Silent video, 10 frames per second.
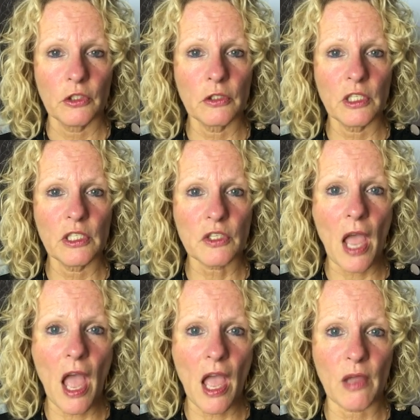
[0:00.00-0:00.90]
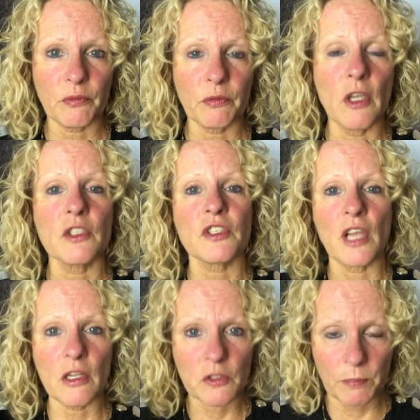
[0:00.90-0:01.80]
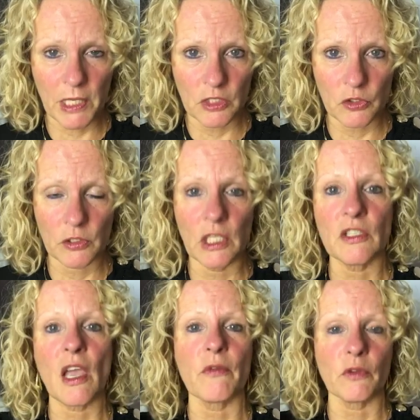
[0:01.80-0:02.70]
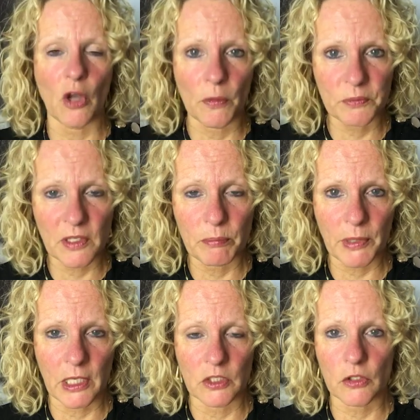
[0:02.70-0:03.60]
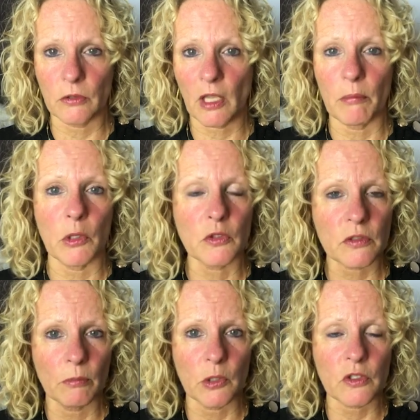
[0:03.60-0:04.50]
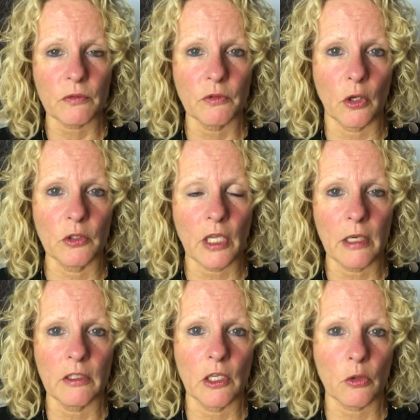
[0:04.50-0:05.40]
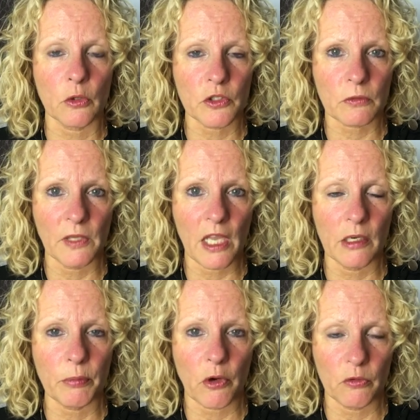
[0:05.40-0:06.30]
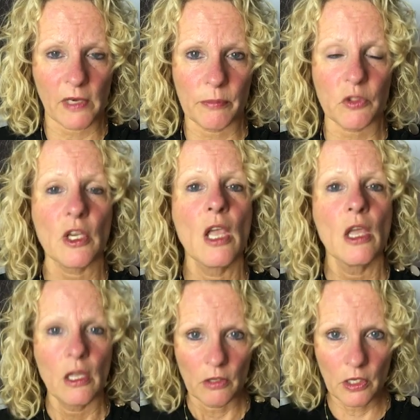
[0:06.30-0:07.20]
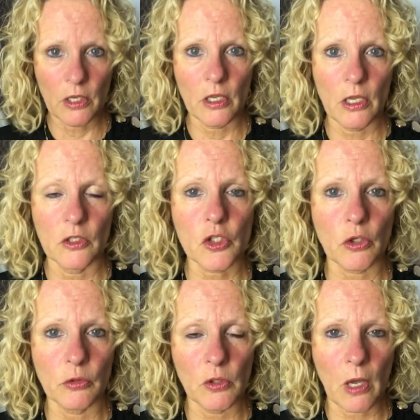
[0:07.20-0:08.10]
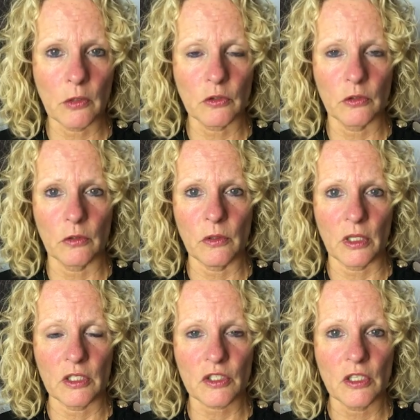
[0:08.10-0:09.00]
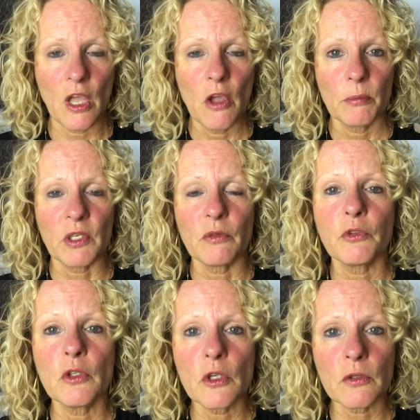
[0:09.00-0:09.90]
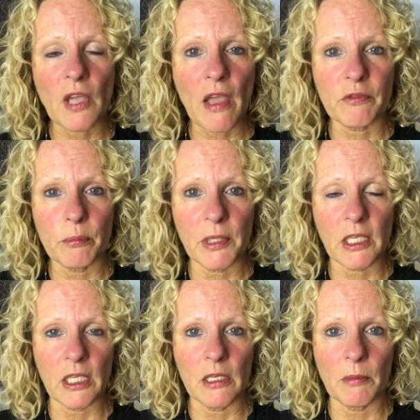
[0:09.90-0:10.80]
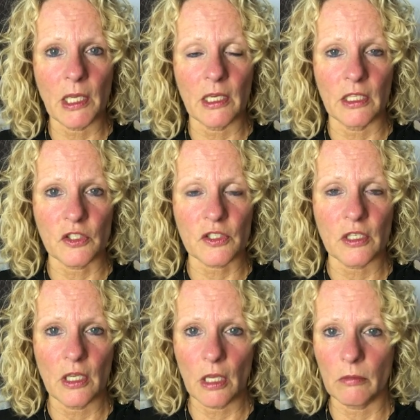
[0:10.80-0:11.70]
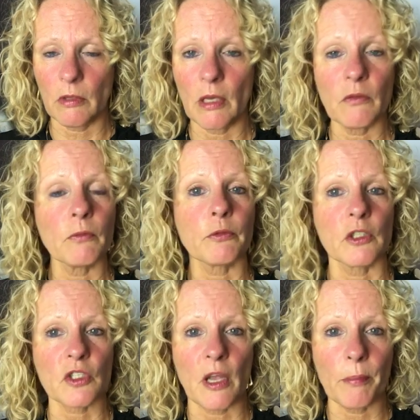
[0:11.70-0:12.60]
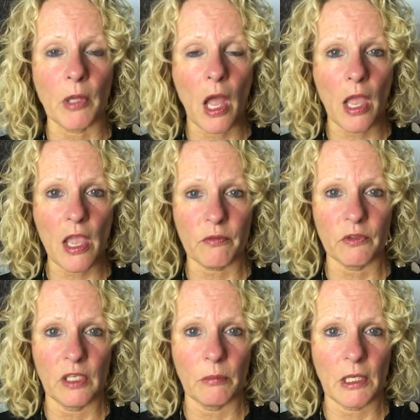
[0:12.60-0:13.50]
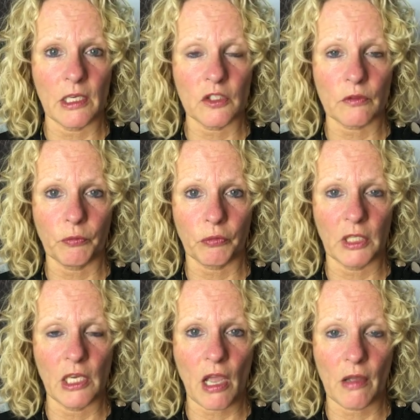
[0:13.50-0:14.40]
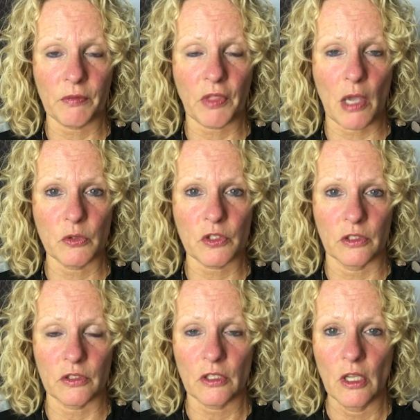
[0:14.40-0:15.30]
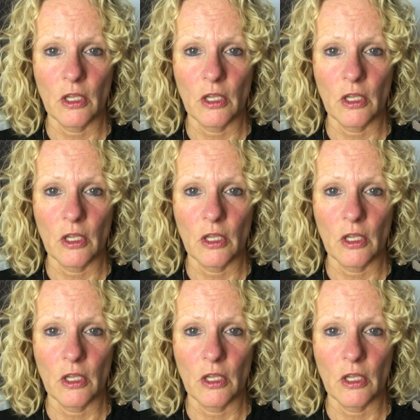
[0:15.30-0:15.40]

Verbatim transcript: You need to have a sales page. You need to have an opt-in page. Okay, most, most of the online course creating programs uh, show you how to do this. But if you don't have a big email list, and, and for example, I have an email list of three and a half thousand,